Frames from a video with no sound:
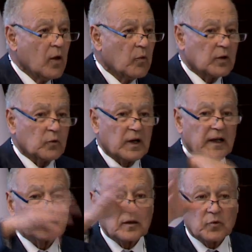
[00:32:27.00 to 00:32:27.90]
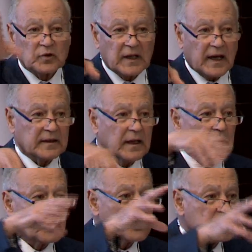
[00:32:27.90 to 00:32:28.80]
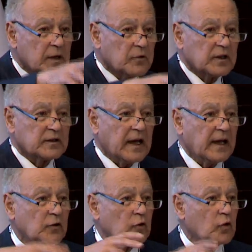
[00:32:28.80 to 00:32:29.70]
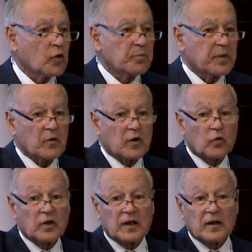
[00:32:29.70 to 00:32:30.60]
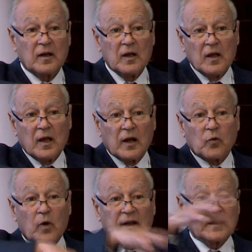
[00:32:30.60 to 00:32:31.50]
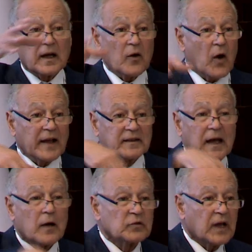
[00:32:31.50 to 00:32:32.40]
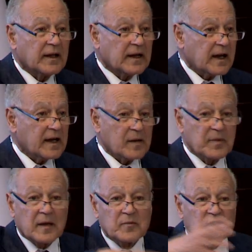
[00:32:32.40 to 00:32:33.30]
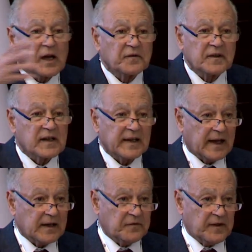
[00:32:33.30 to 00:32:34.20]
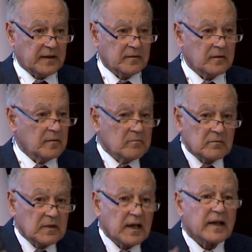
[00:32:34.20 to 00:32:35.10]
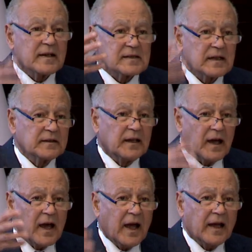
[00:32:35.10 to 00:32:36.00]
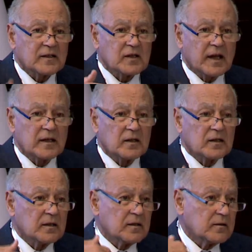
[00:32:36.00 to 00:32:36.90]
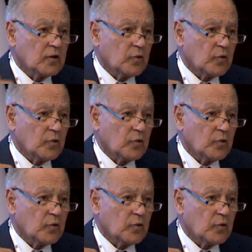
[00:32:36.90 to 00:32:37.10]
Nobody could foresee the relationship between Russia and the US and the EU and even our local. We don't know where is it going.